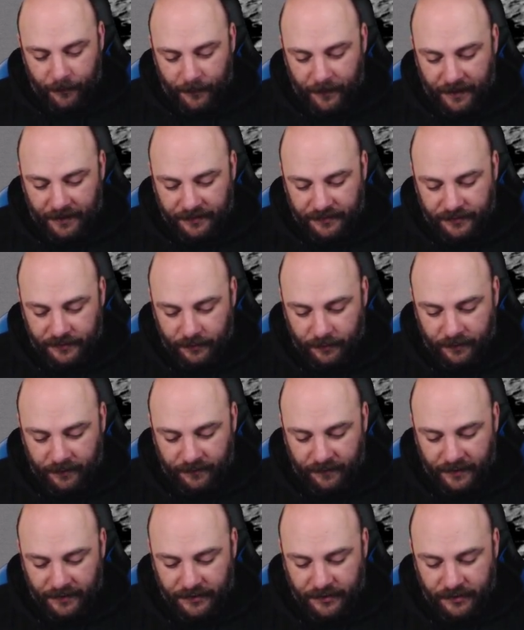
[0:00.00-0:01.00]
And so
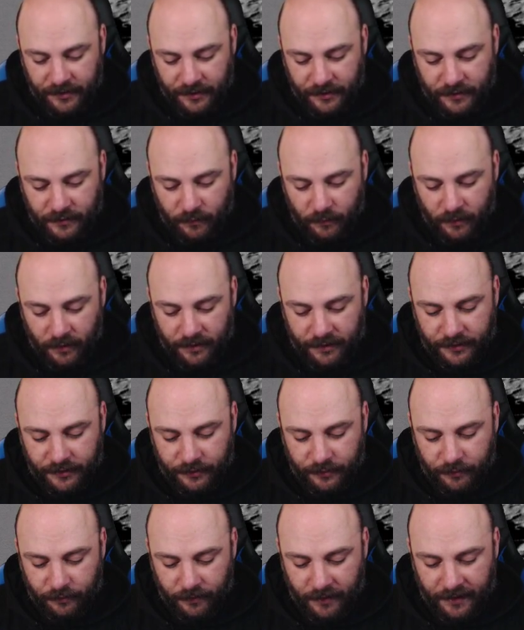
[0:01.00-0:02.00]
if I just want
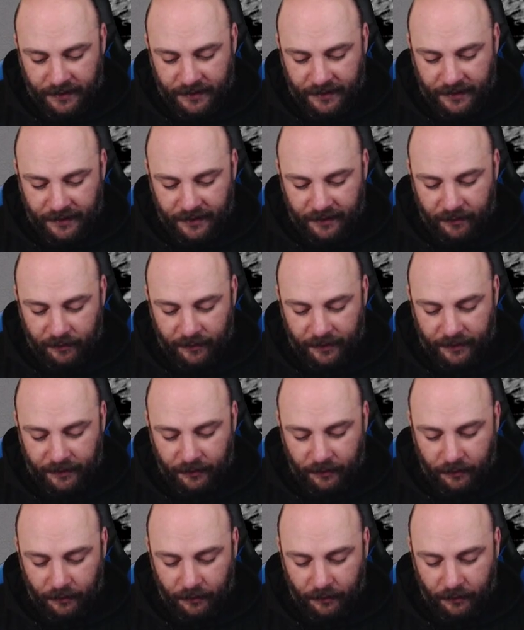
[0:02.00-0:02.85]
to write that out in